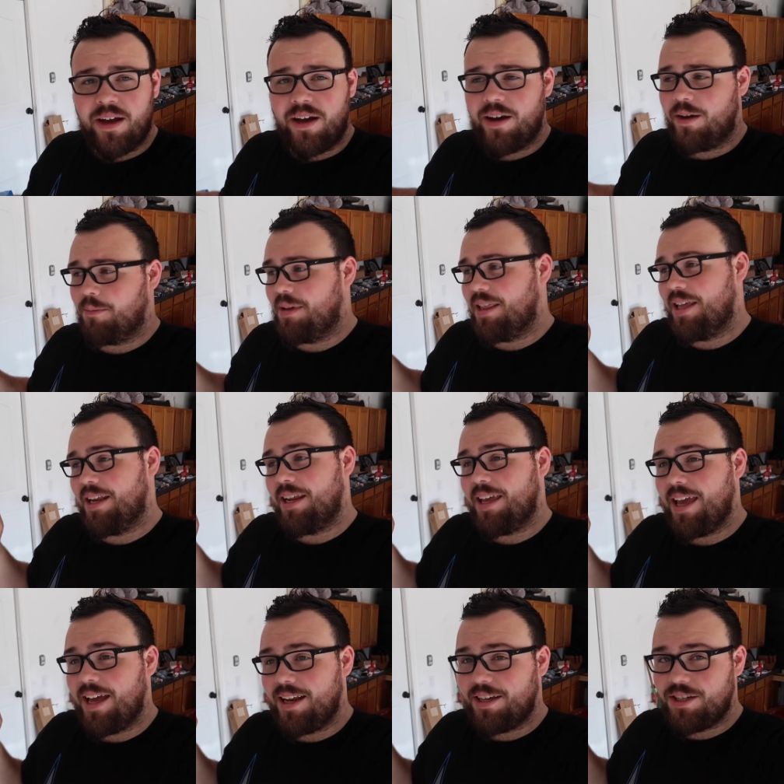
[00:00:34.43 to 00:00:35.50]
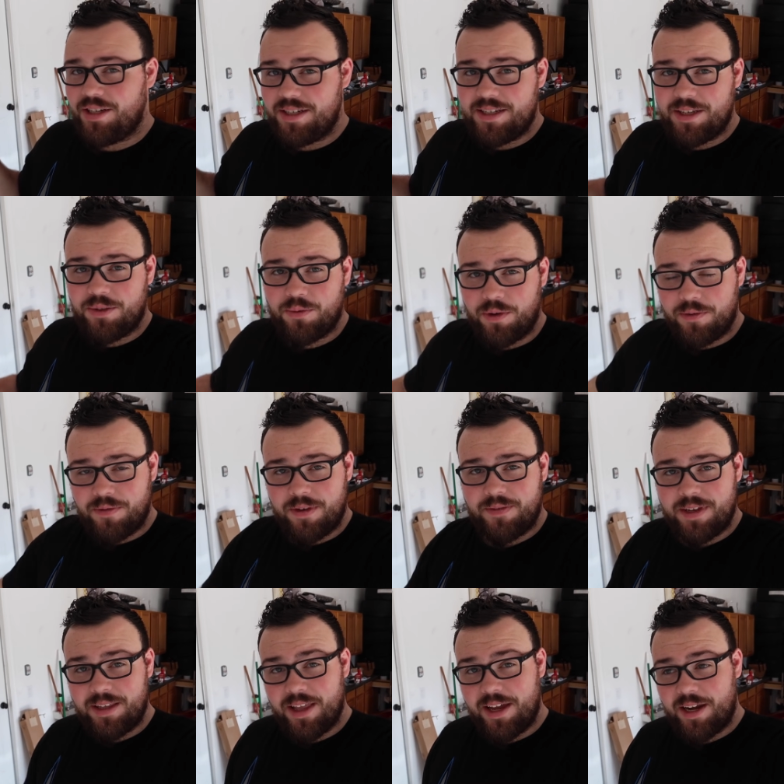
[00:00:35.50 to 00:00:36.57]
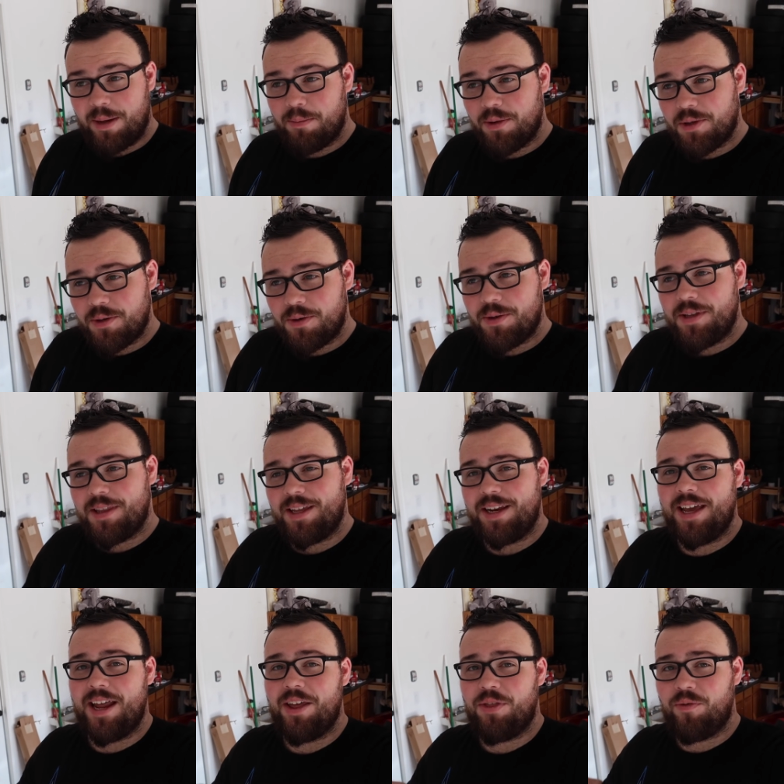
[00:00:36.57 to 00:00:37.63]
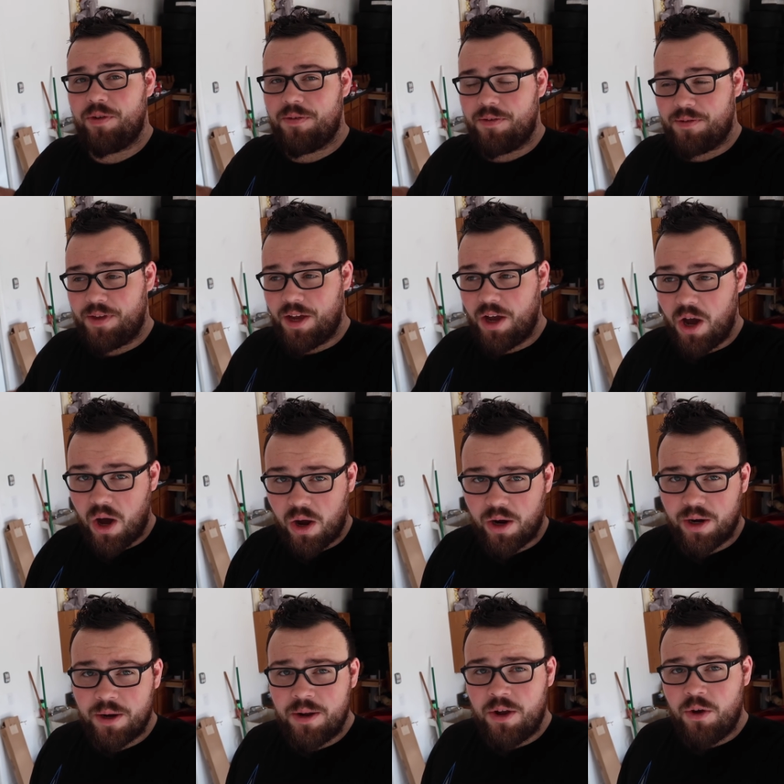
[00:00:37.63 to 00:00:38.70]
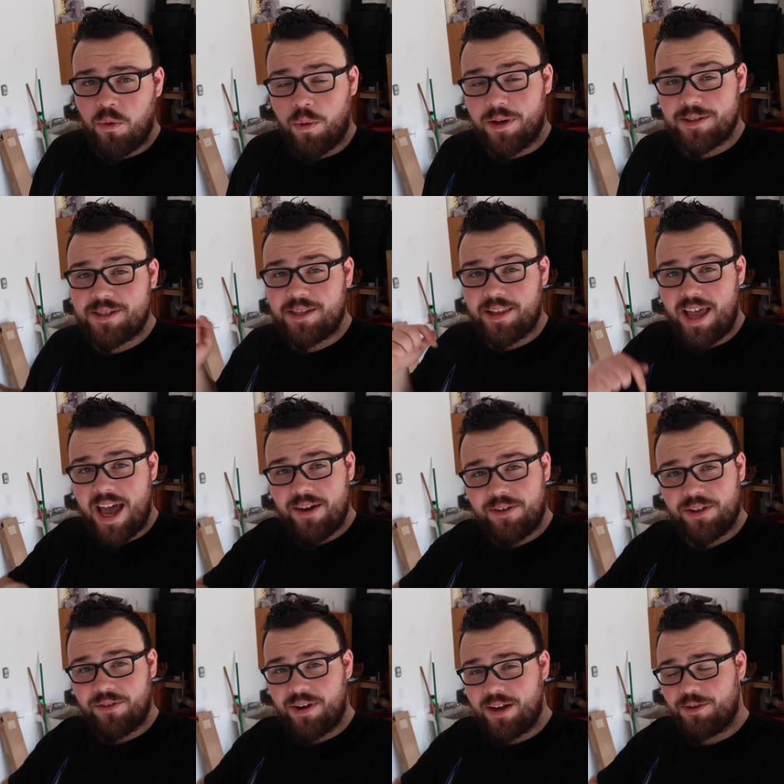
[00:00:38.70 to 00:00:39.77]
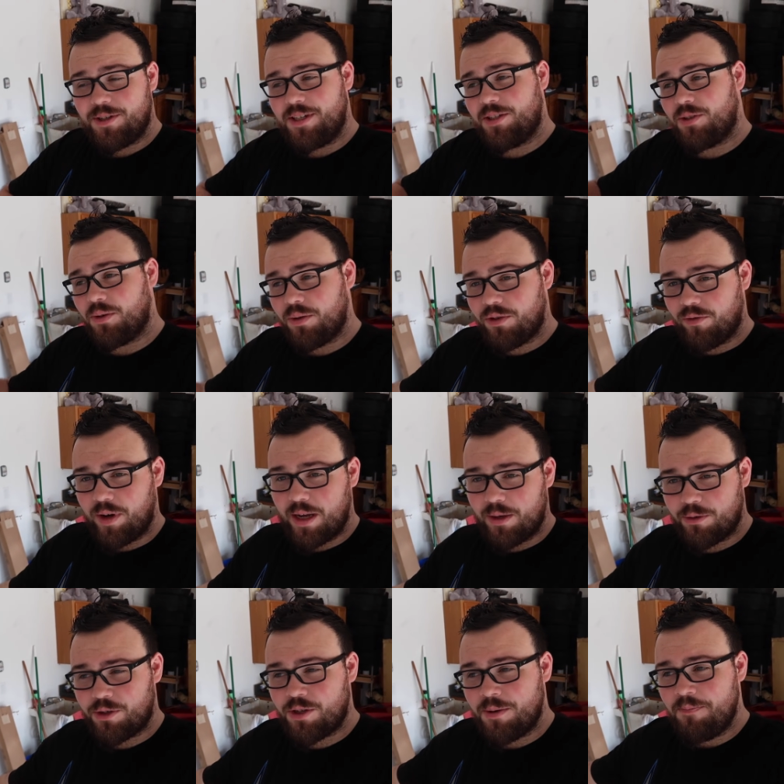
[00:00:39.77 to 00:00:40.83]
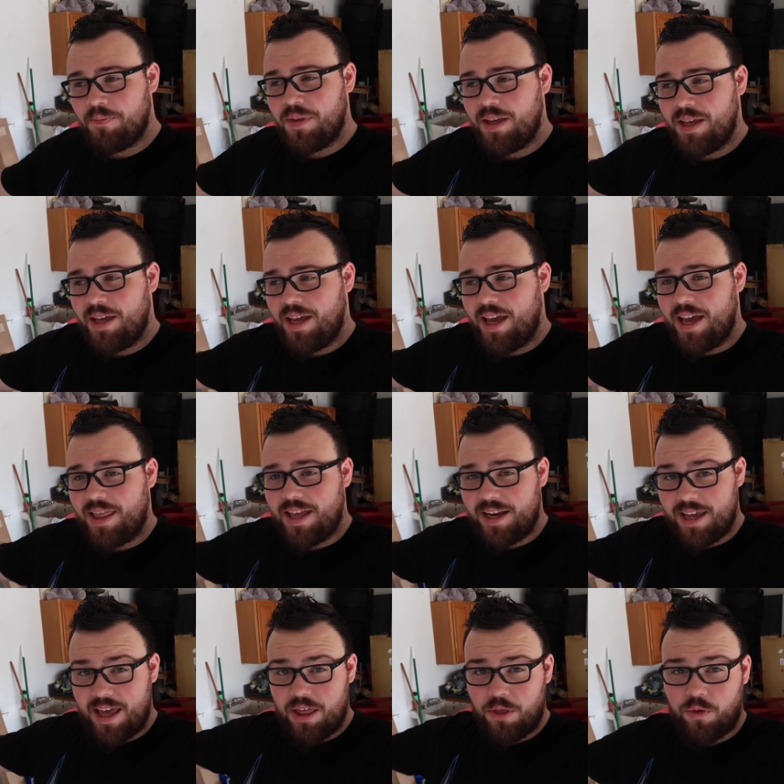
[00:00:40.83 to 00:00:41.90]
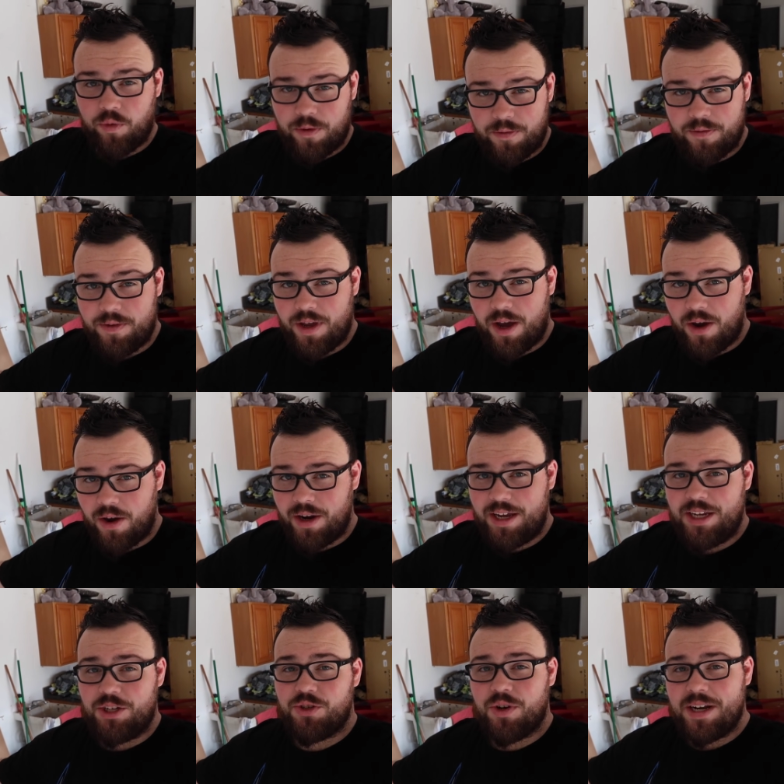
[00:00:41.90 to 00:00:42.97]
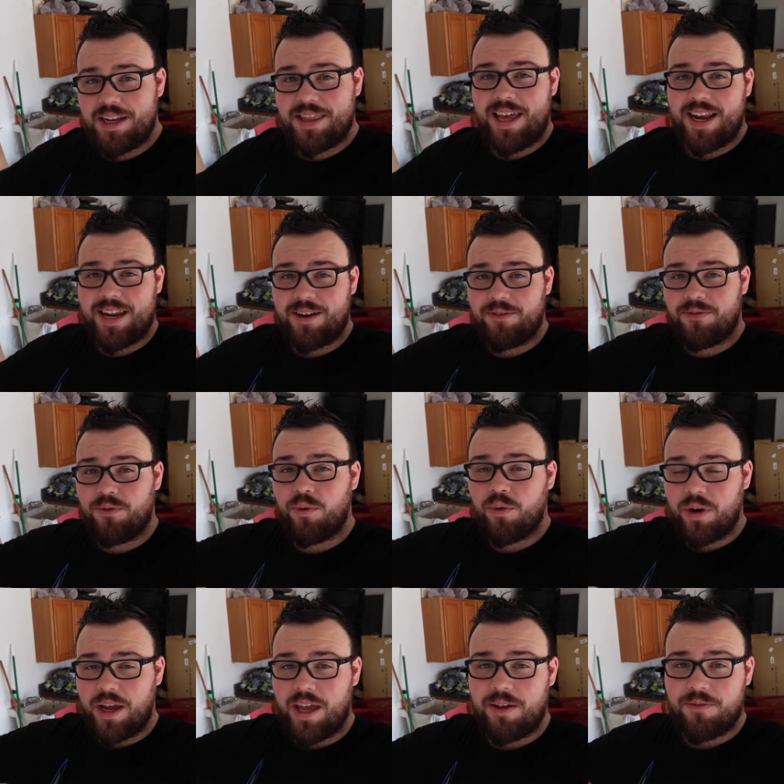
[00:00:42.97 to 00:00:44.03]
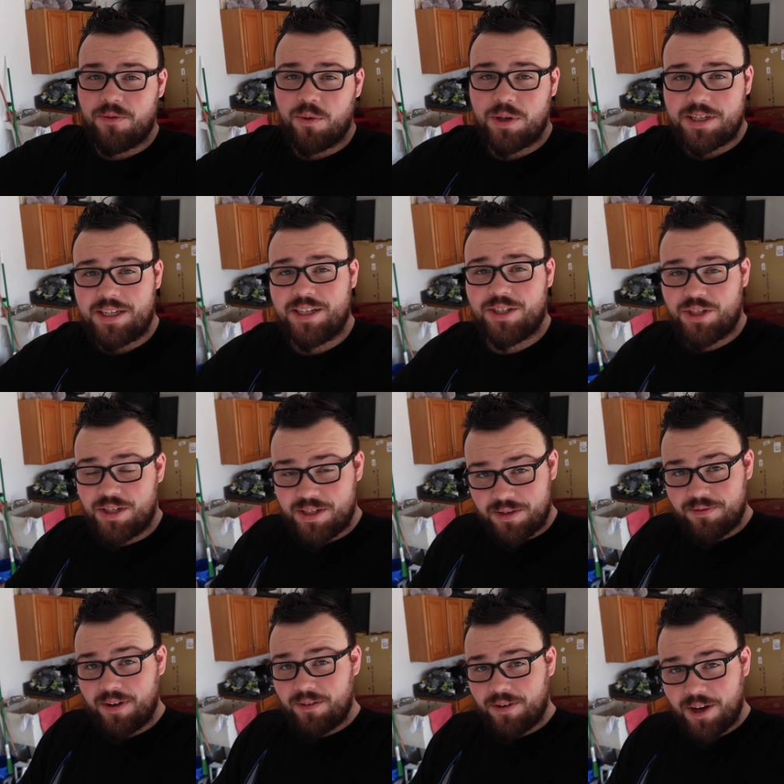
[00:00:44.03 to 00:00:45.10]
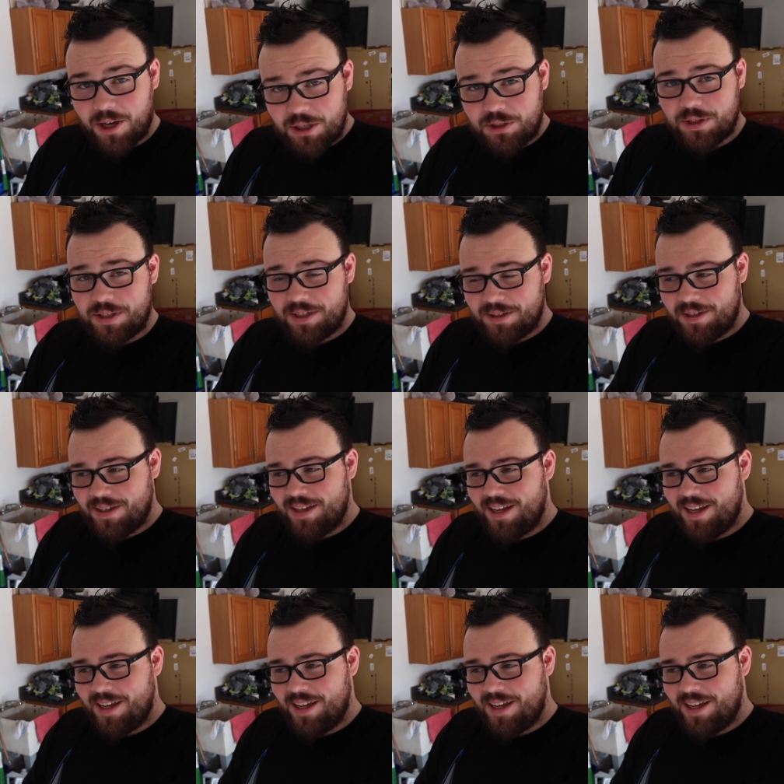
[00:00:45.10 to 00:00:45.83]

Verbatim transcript: Um, and then he had a GT350 Lightning Blue, then he had a 350R. While still having the Roush, he sold the Roush and then he had a 350R. He traded that in for a 14 GT500